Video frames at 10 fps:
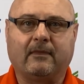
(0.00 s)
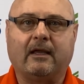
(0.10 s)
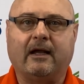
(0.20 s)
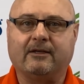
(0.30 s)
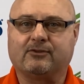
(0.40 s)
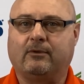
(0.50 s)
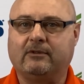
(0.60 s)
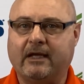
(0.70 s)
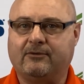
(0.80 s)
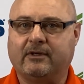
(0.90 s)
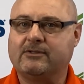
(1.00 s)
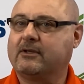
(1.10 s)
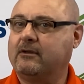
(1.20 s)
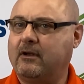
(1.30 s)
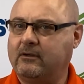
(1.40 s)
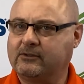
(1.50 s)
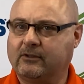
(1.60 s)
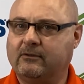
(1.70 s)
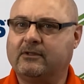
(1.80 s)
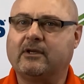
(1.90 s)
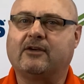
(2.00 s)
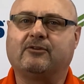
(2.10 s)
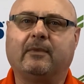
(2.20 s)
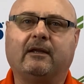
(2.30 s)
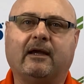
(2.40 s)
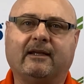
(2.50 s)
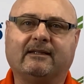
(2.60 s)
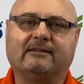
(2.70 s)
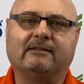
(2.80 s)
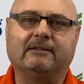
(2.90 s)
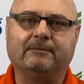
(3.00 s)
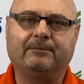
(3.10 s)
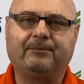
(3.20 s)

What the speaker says: High soil nitrates can also exacerbate IDC.